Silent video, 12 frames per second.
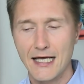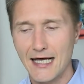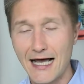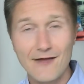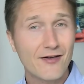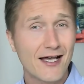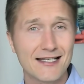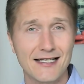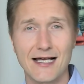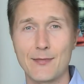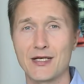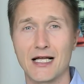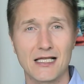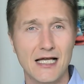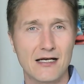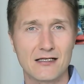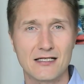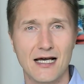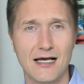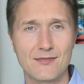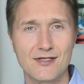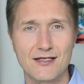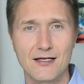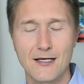I've had that happen a lot of
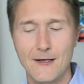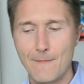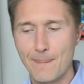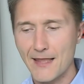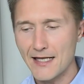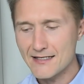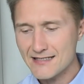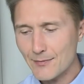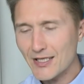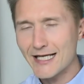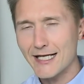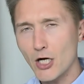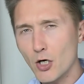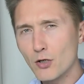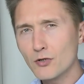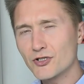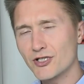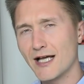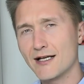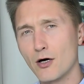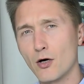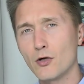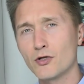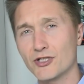times. And as I'm getting older and
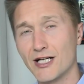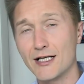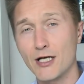older and